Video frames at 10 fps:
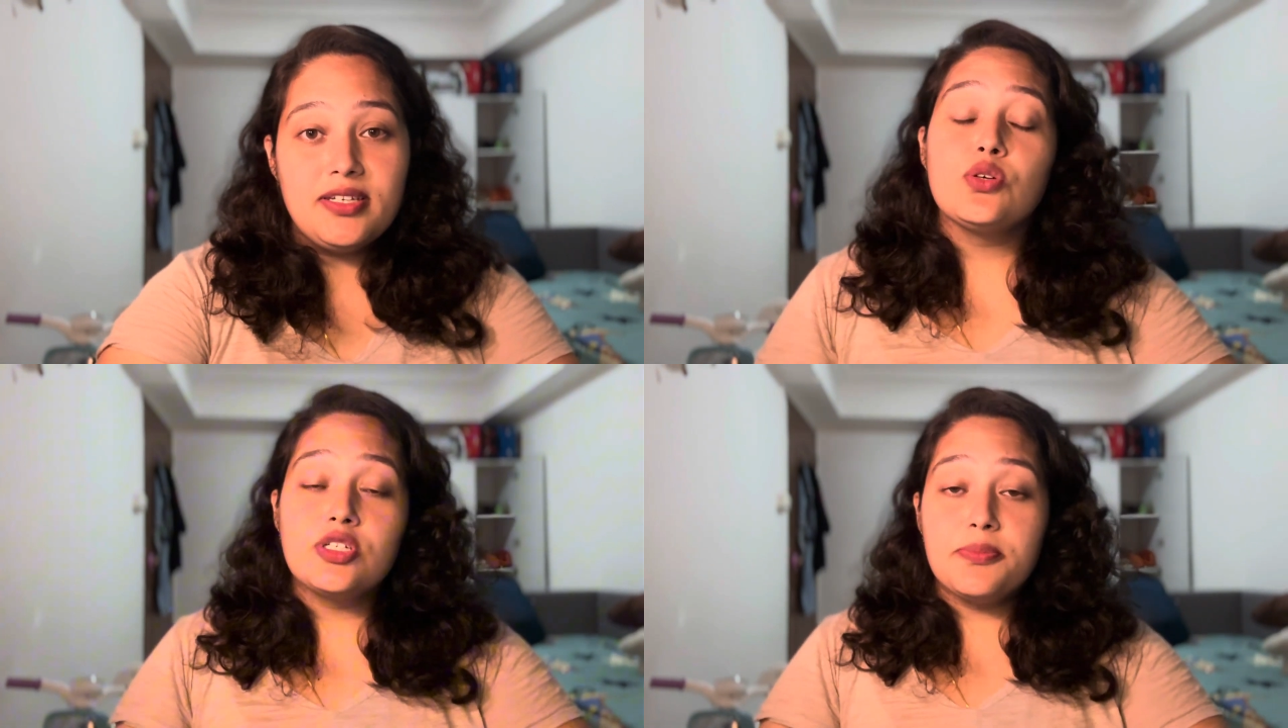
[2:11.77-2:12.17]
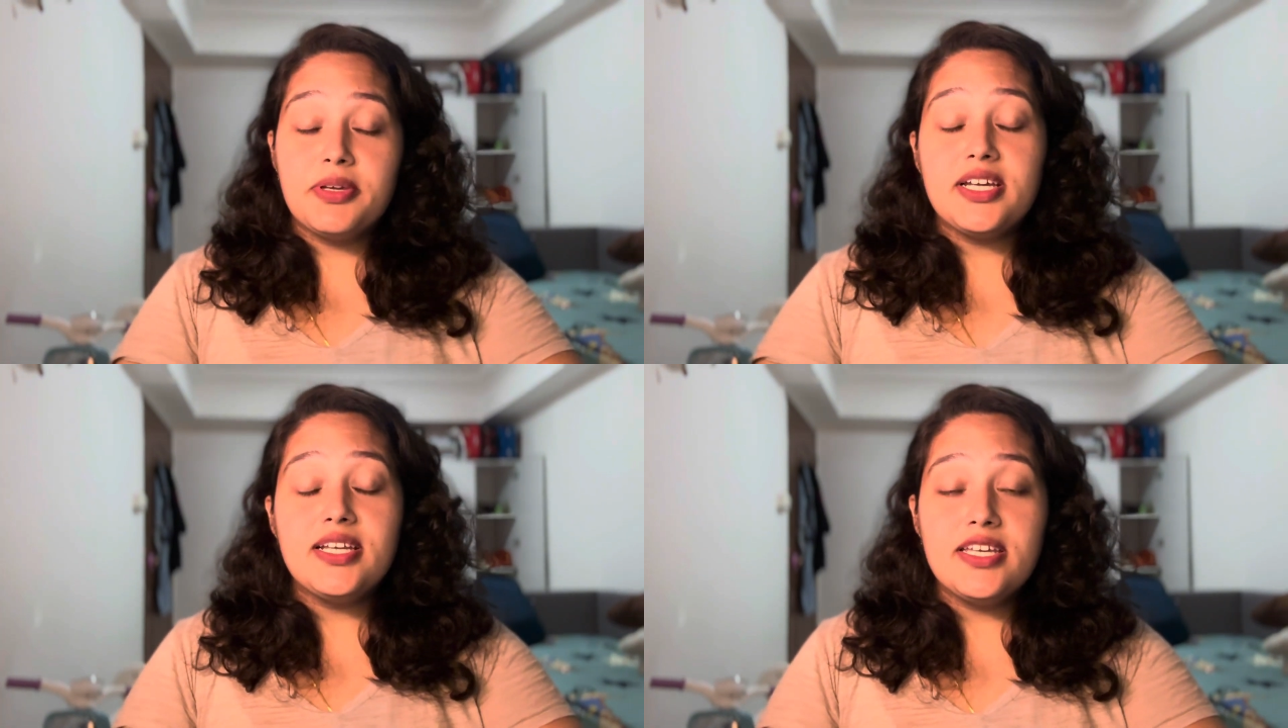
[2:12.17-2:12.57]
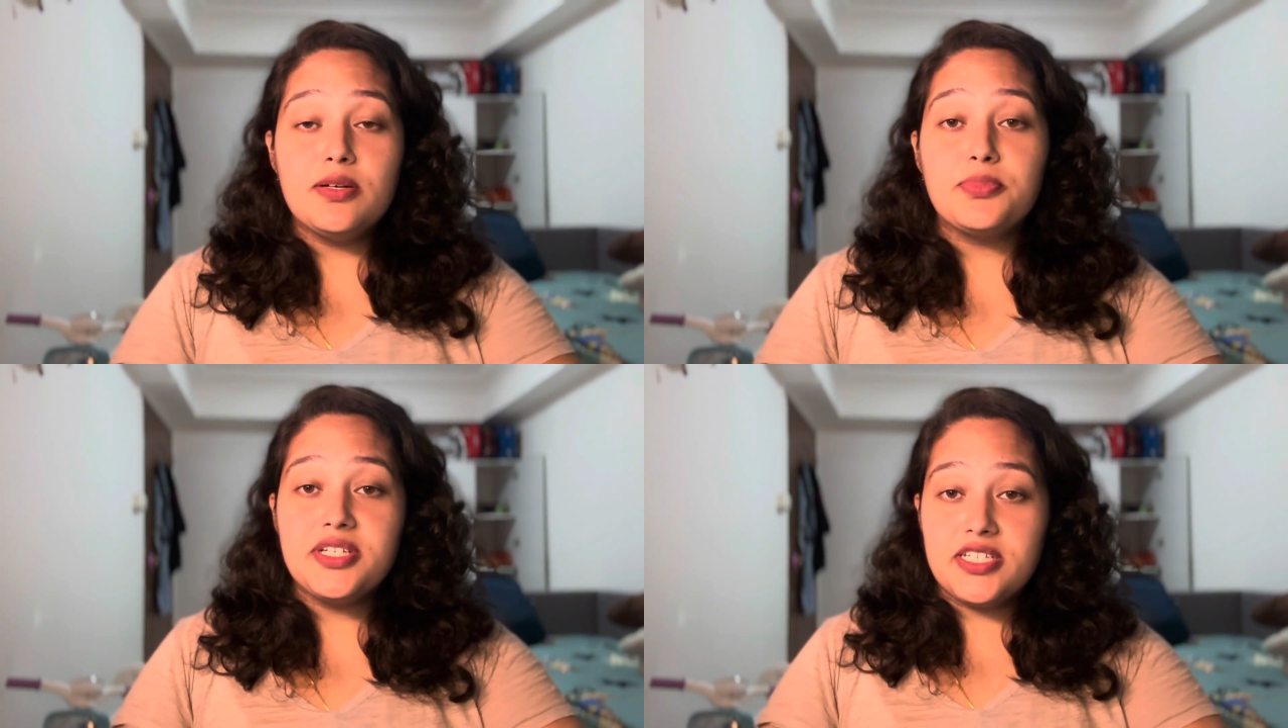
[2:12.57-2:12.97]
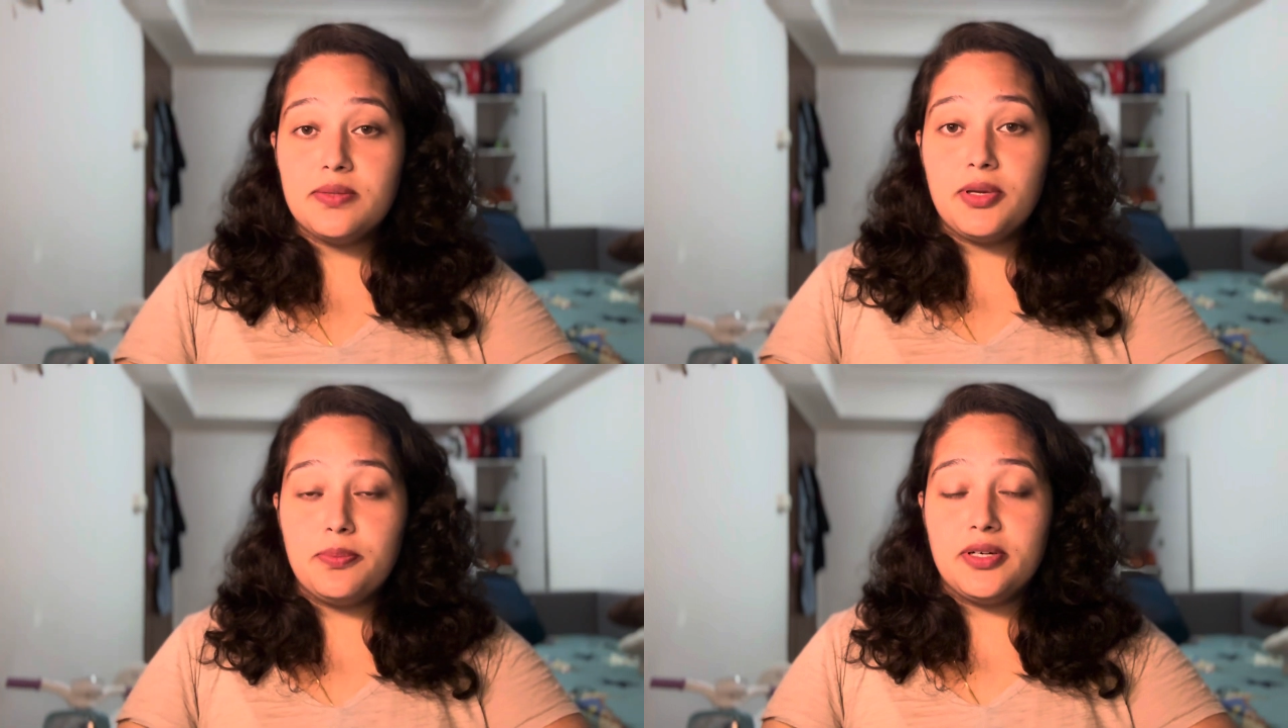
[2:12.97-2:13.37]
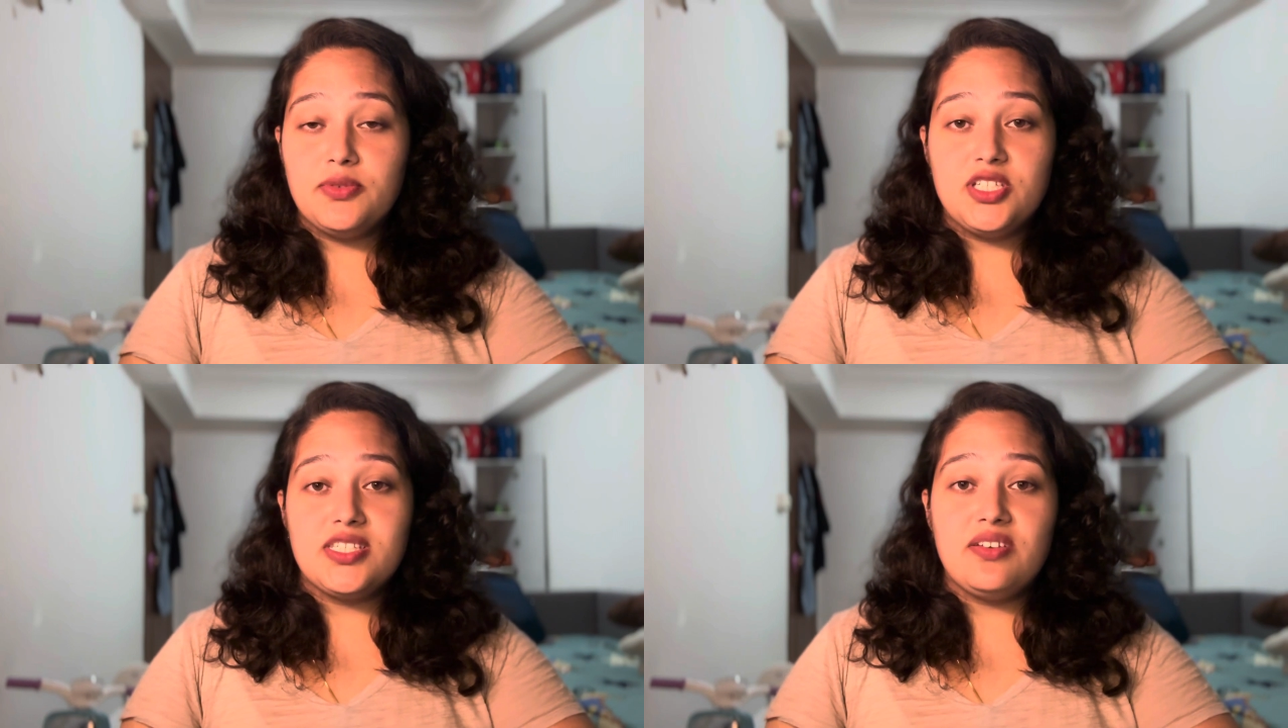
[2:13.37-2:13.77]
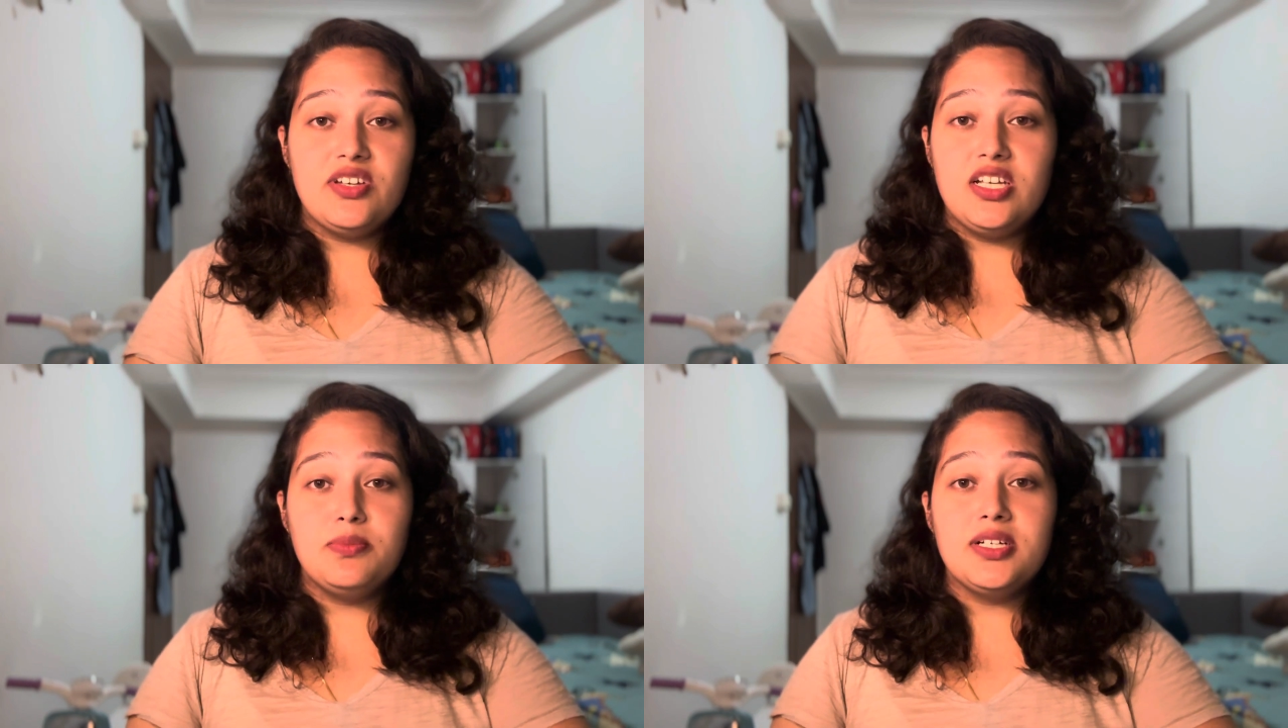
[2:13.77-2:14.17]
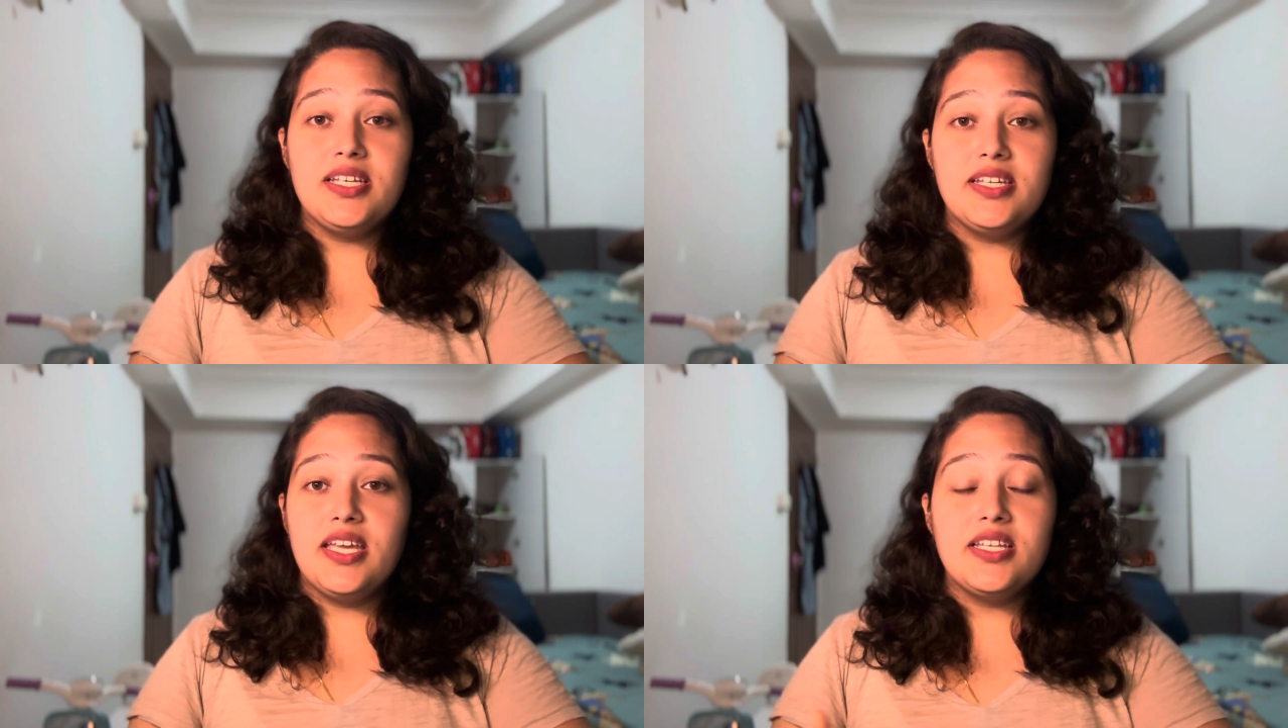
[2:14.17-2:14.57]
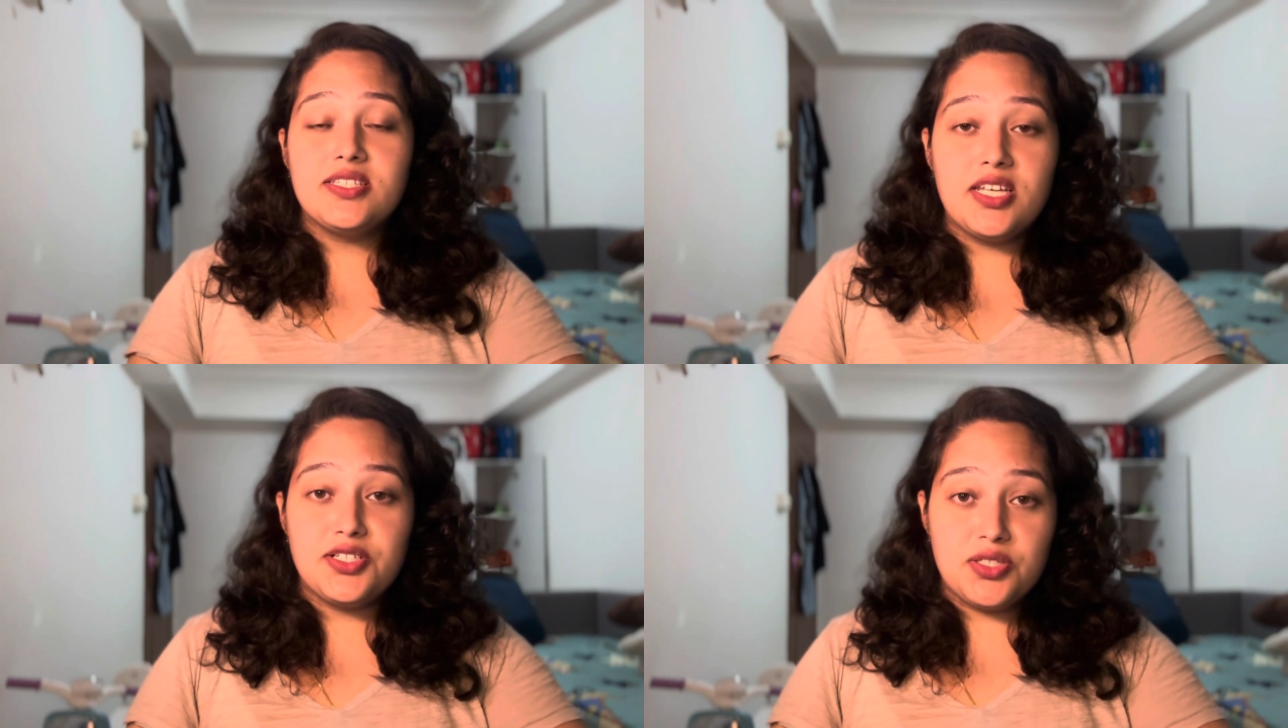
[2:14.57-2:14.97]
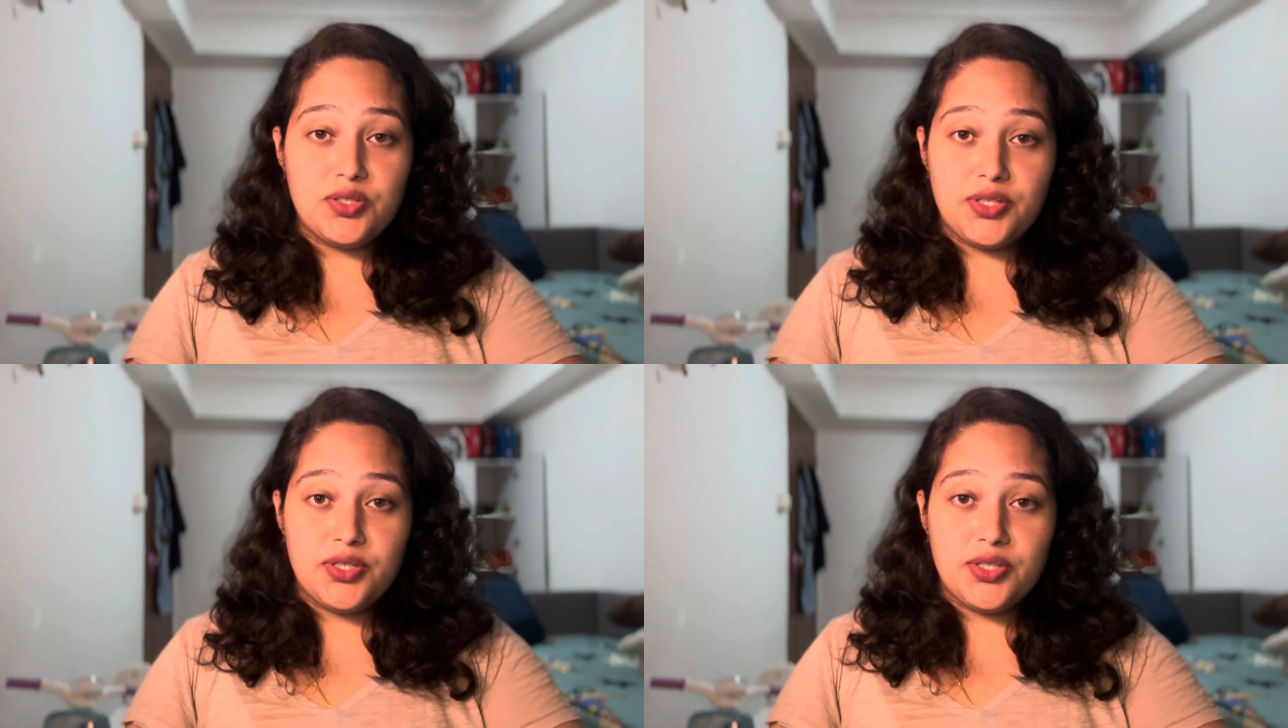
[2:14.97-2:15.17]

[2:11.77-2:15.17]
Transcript: So typically a printing paper which is available in any stationery